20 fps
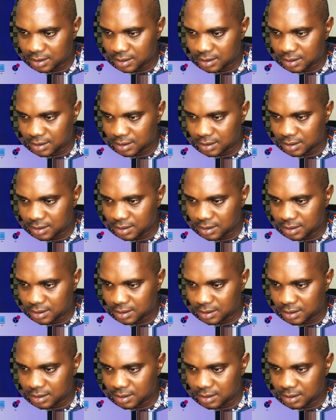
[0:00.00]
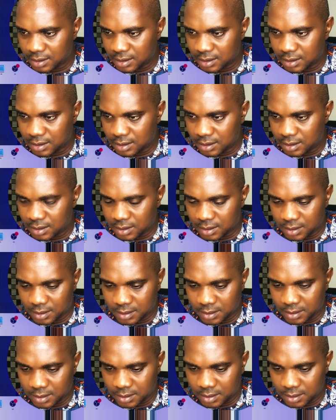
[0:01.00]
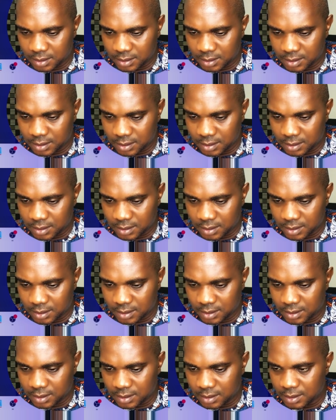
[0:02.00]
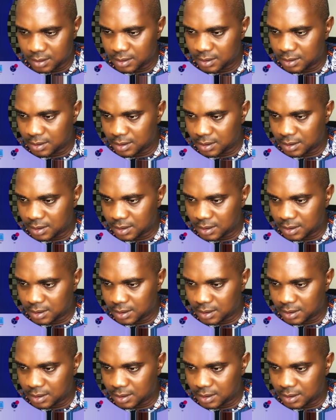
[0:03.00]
No one is speaking in this clip.